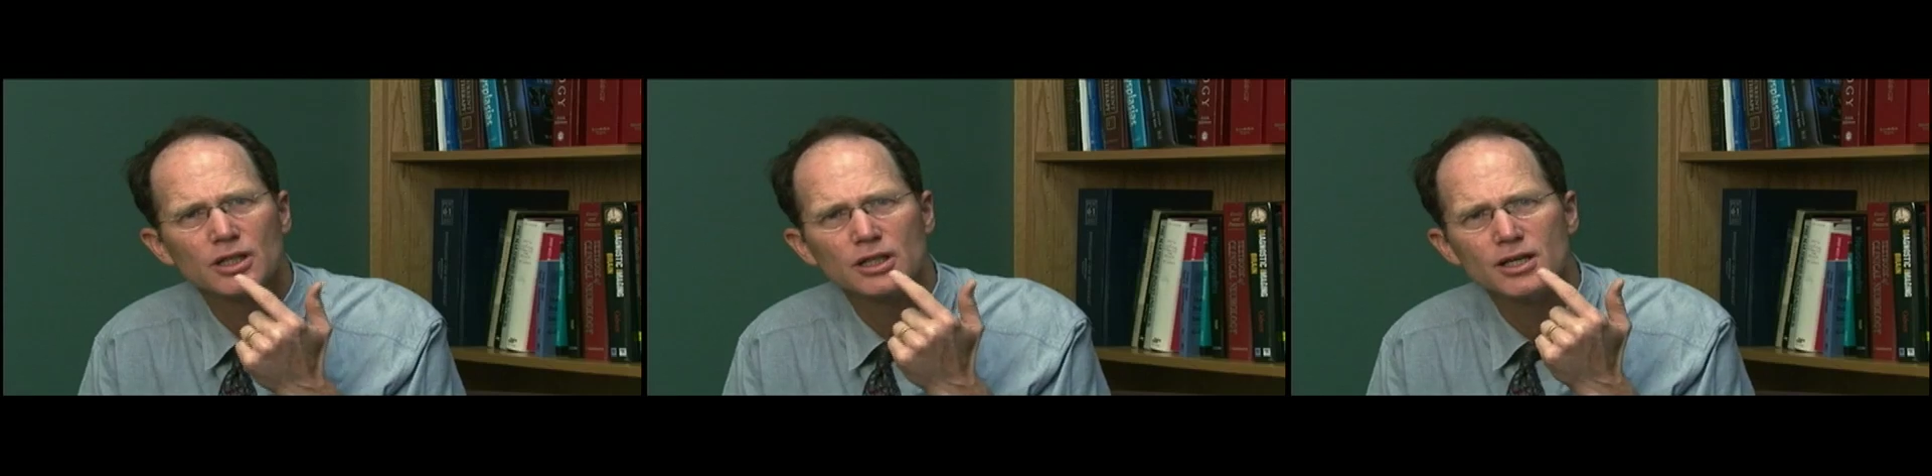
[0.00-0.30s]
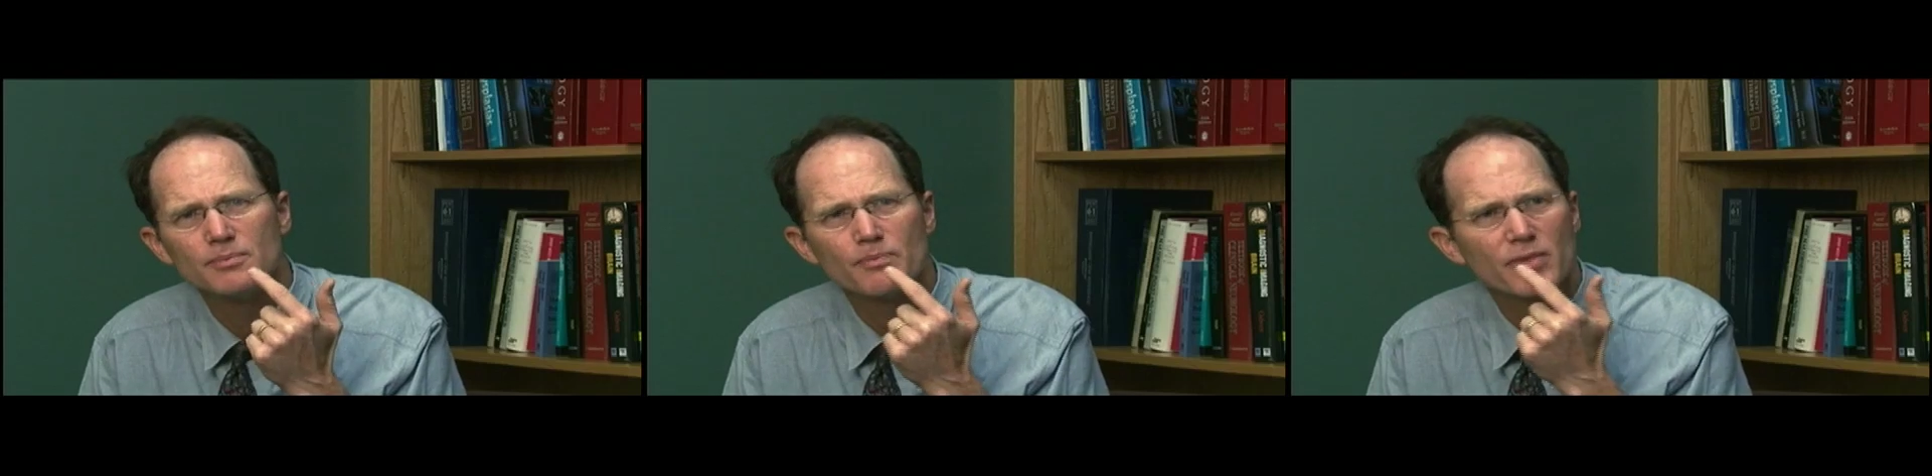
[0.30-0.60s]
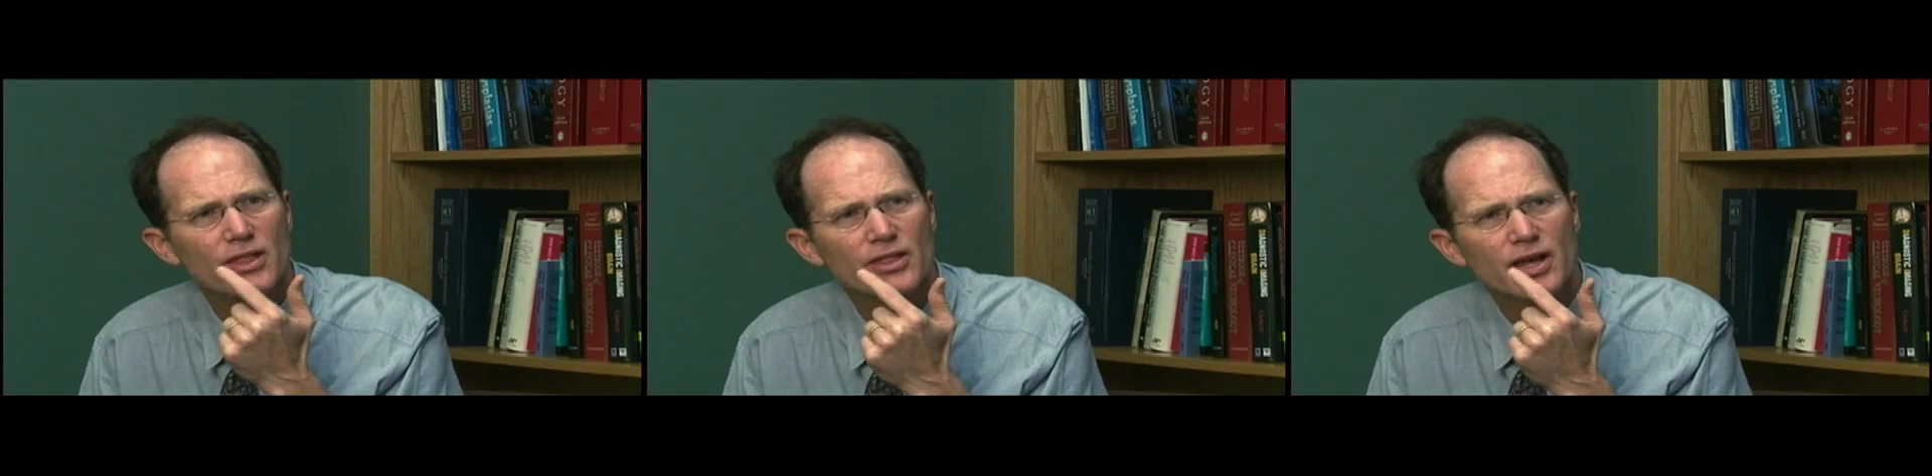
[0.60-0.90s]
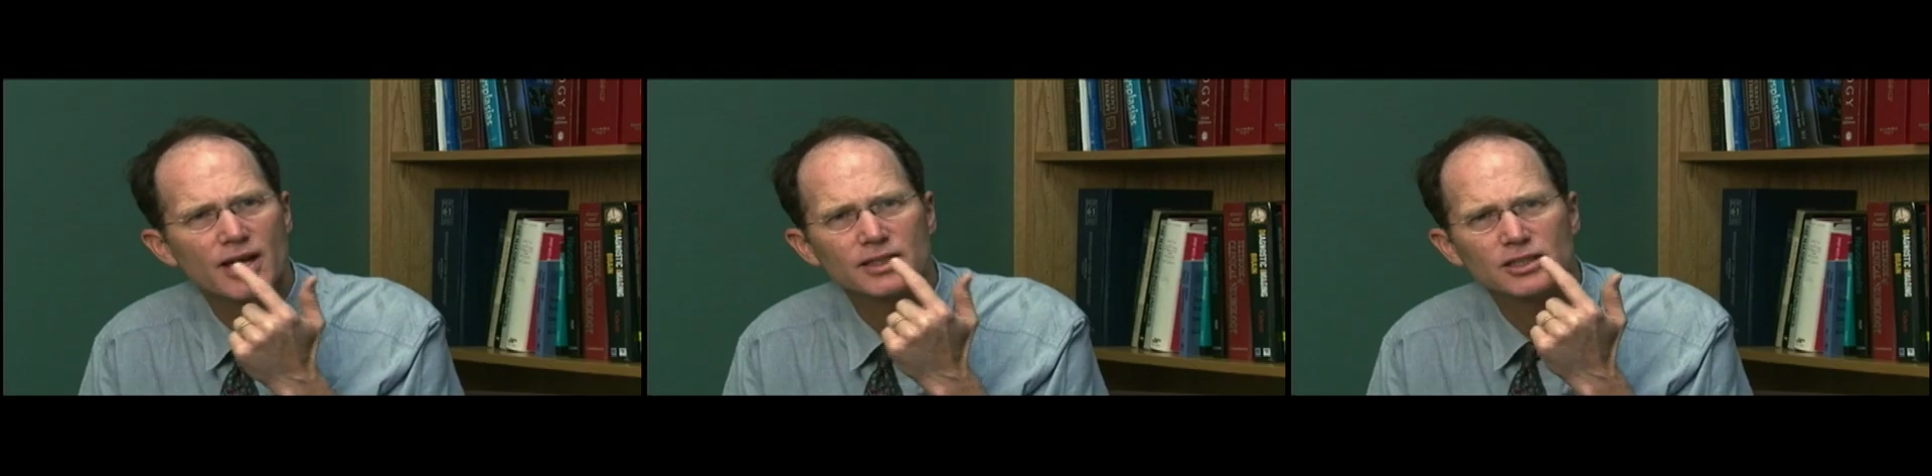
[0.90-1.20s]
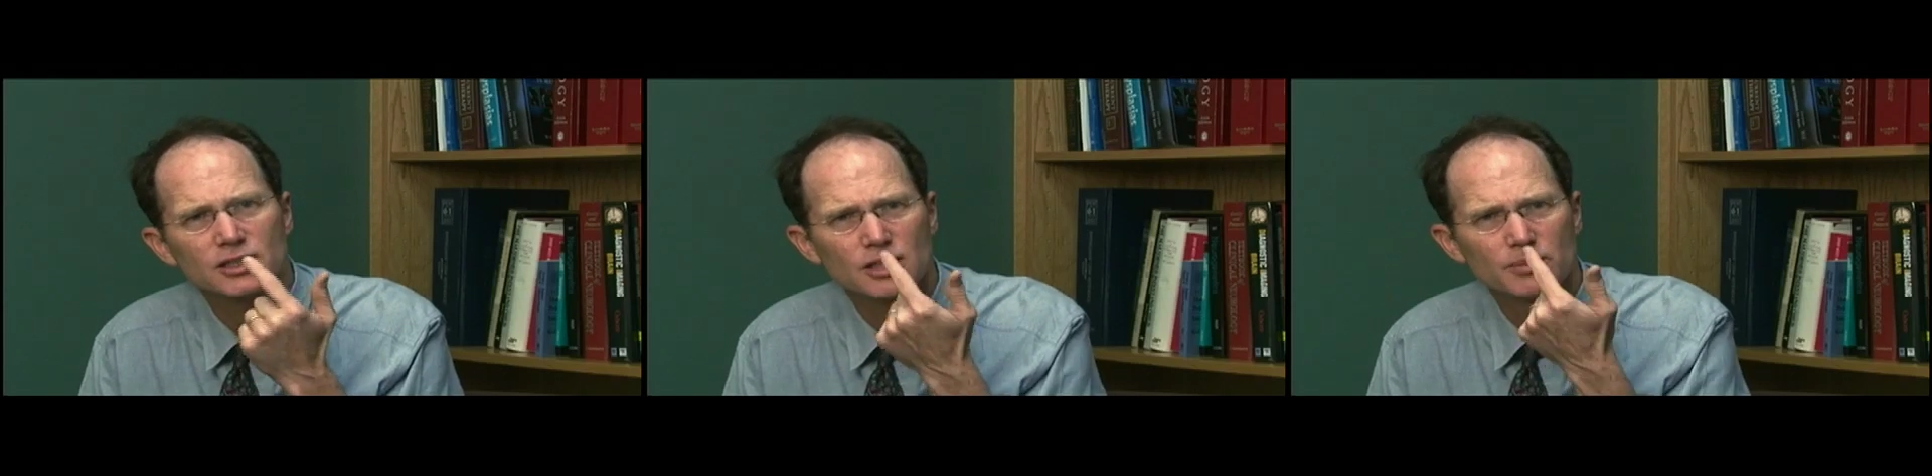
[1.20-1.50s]
lip that
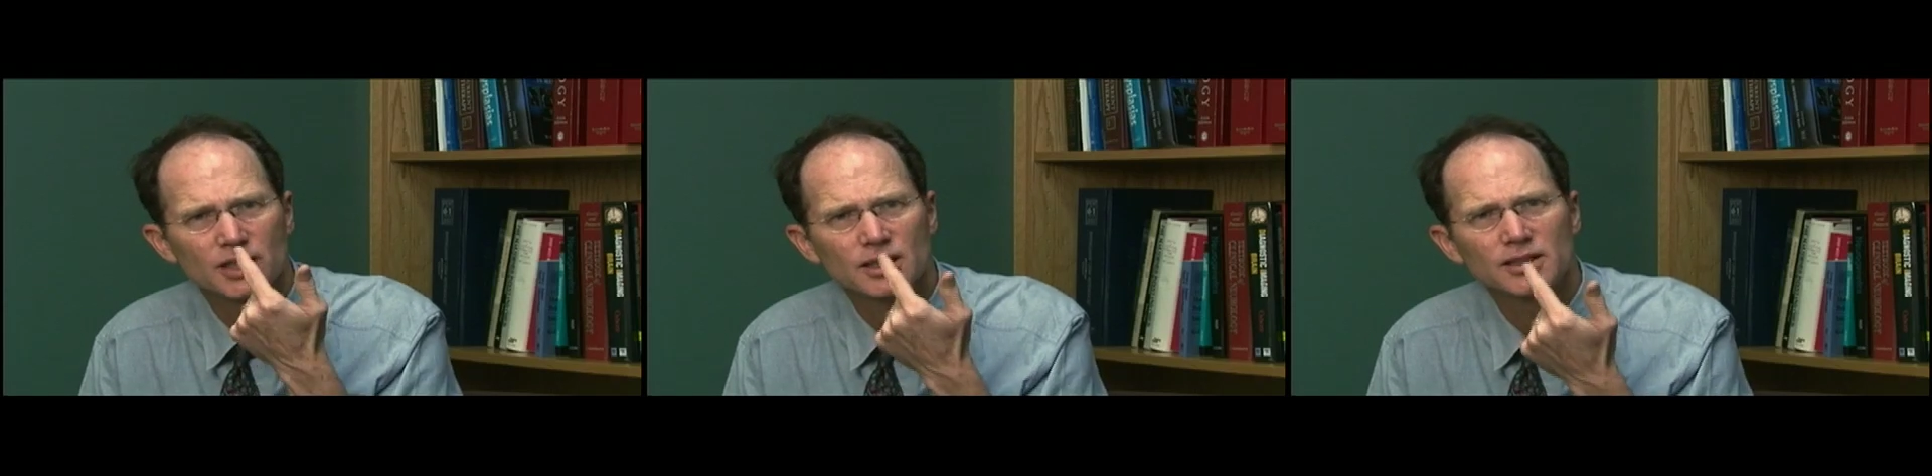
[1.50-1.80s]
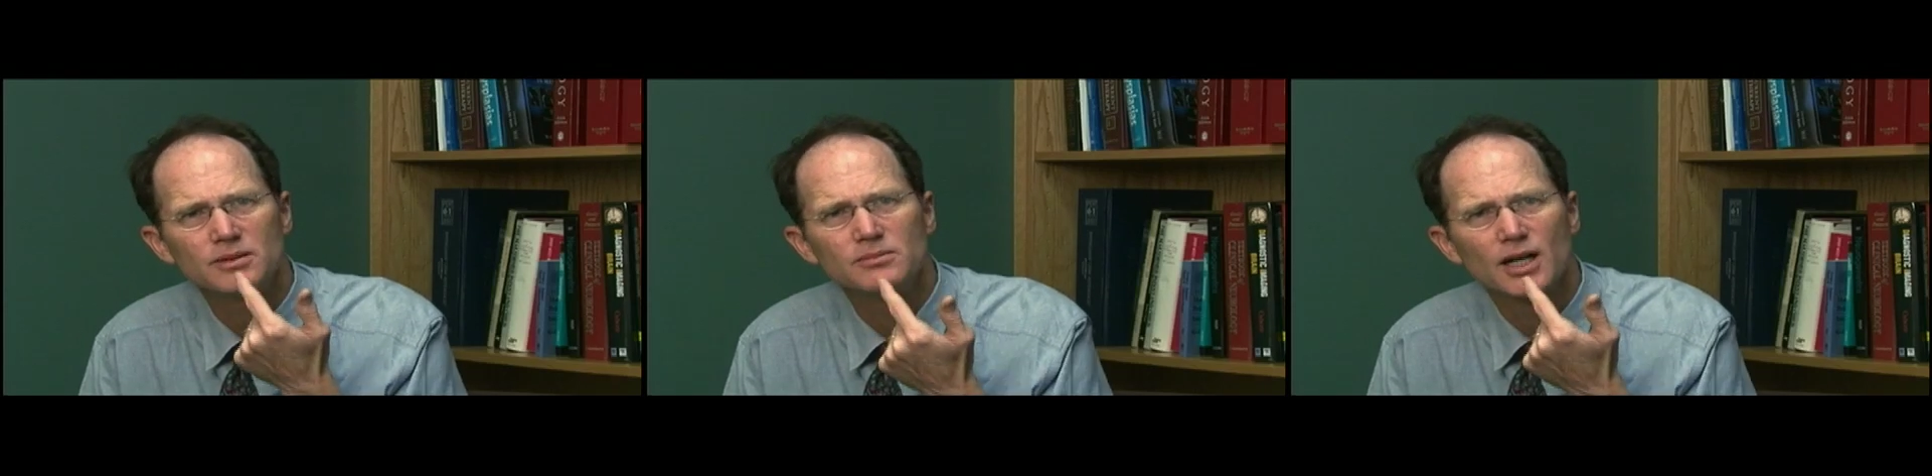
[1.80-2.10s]
is typically